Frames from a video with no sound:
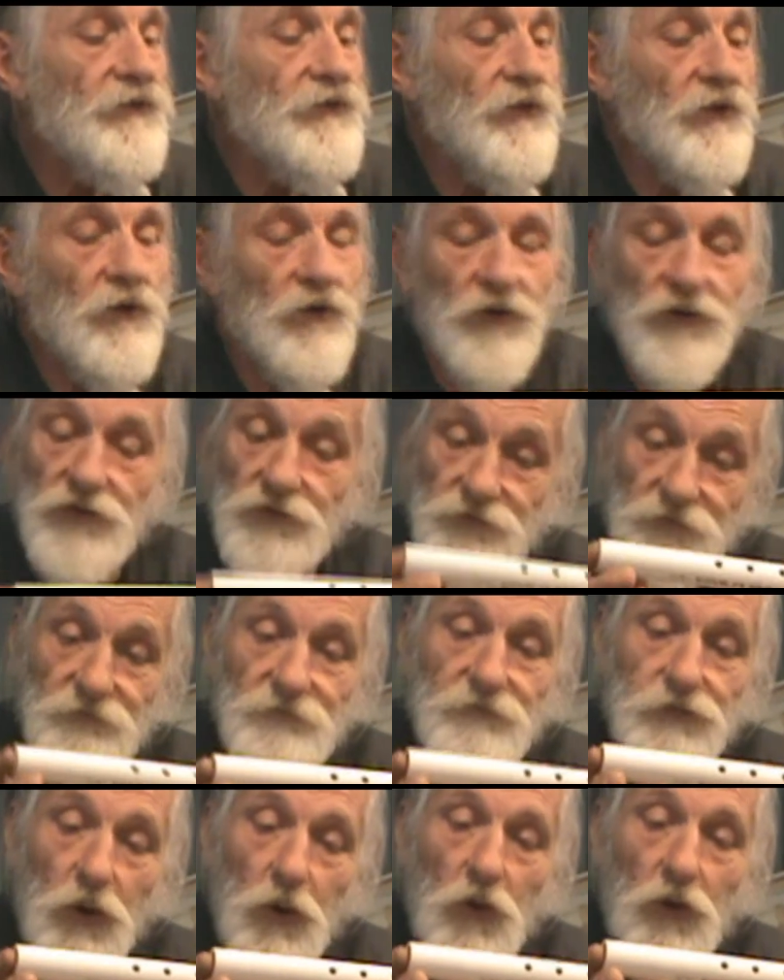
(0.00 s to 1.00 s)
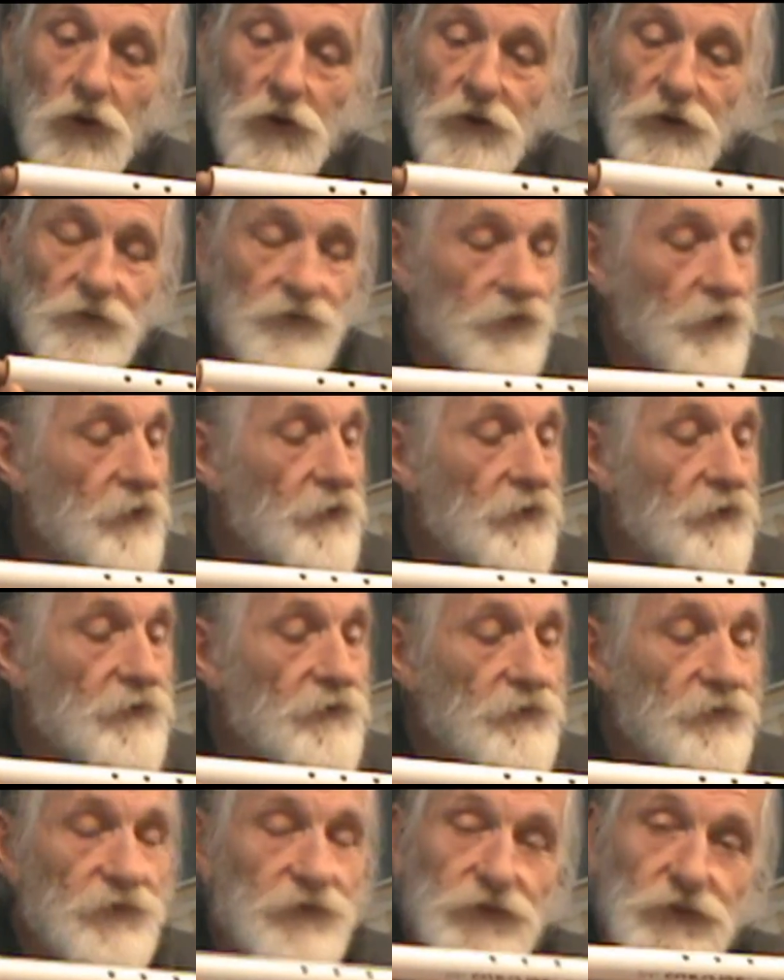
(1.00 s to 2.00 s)
The bore of the
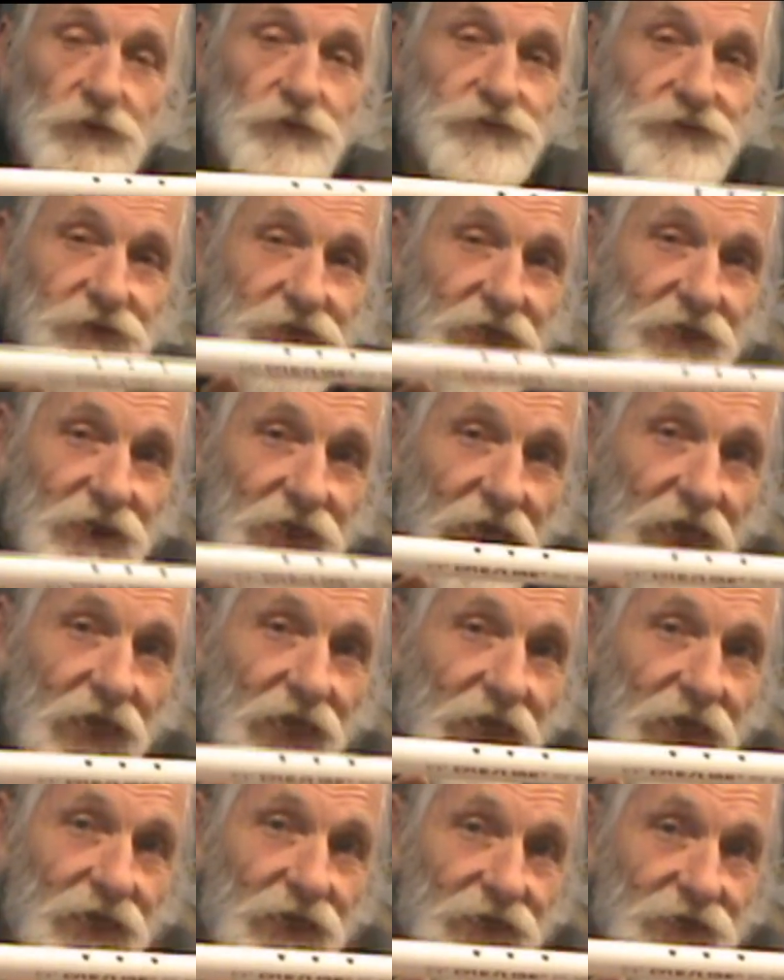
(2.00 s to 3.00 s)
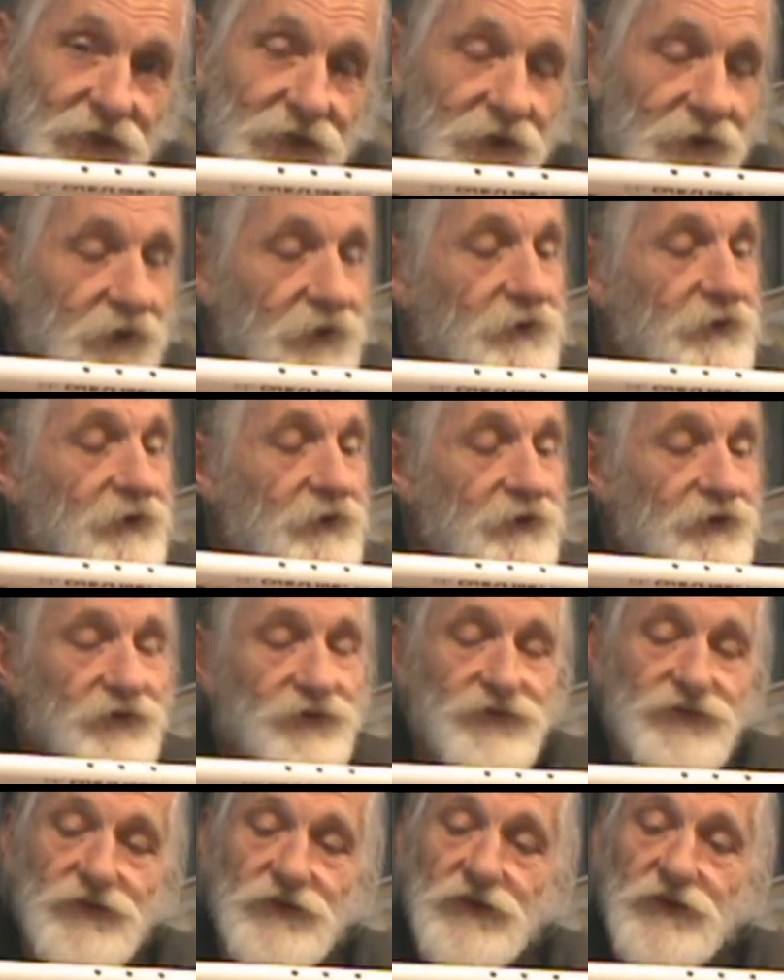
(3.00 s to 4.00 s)
flute to get an A
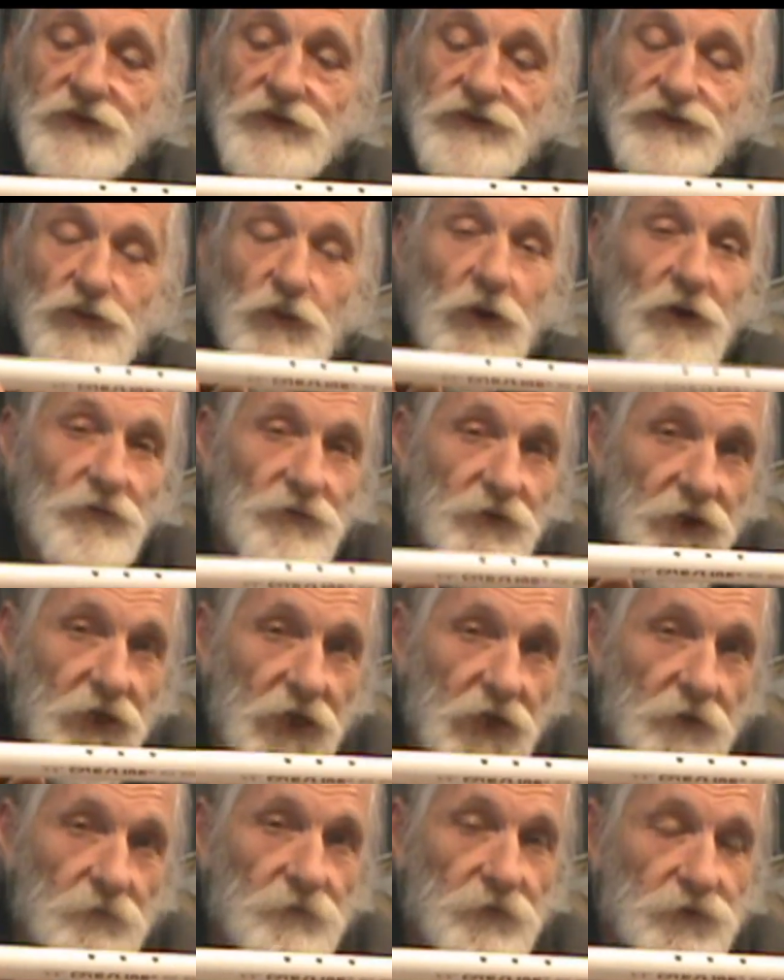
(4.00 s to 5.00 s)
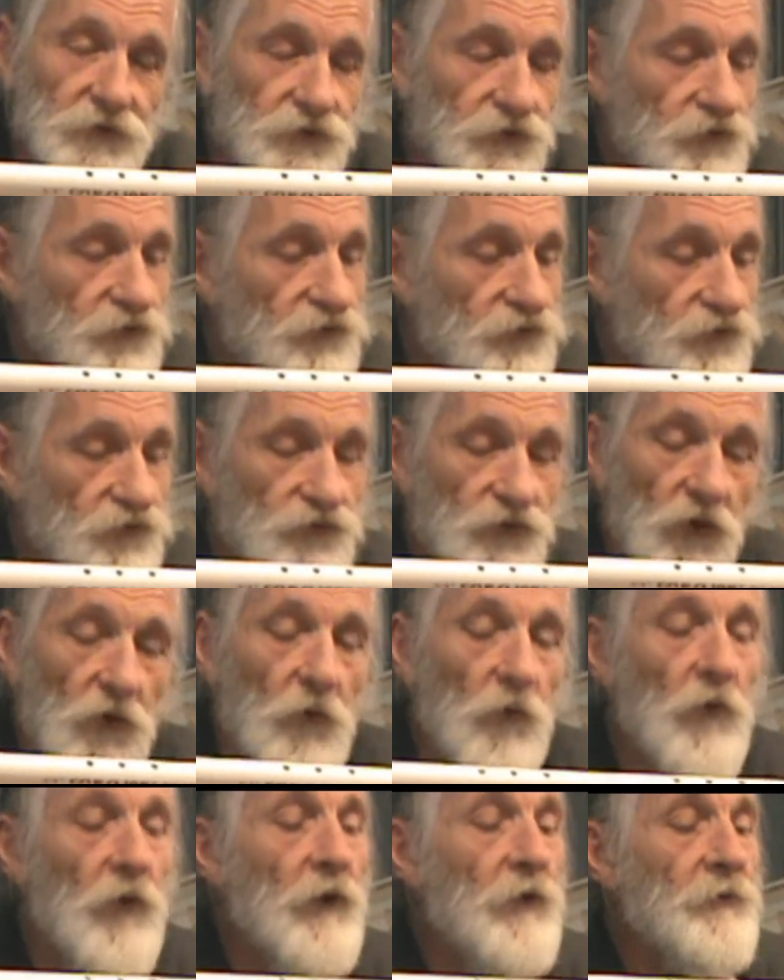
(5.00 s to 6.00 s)
is 12 and a half inches or
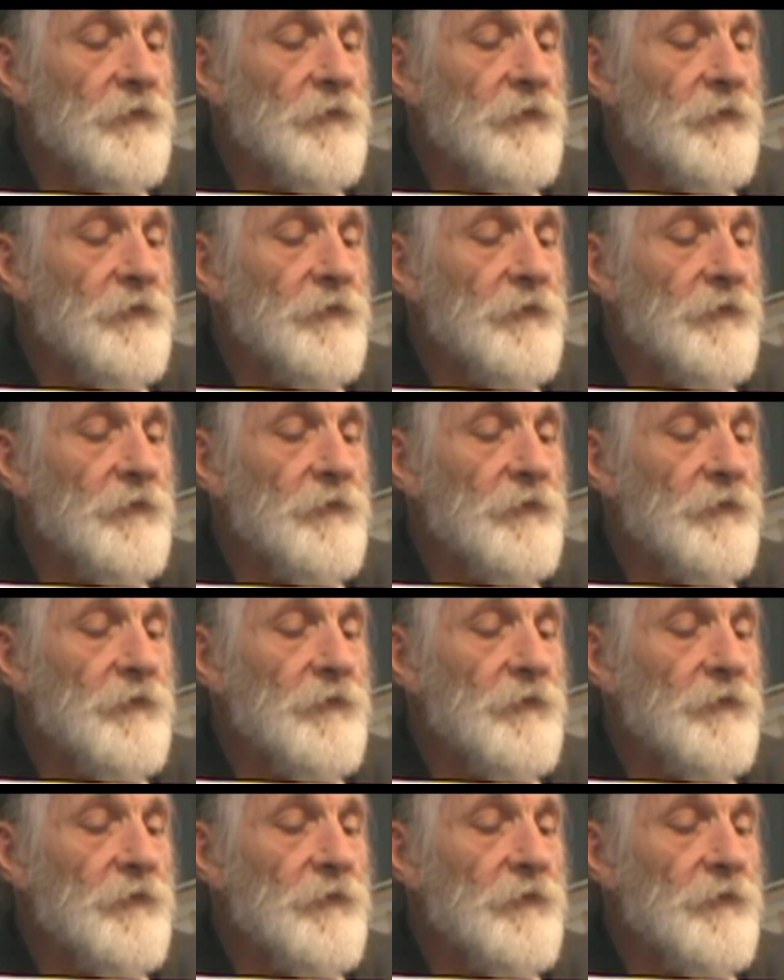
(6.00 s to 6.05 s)
so.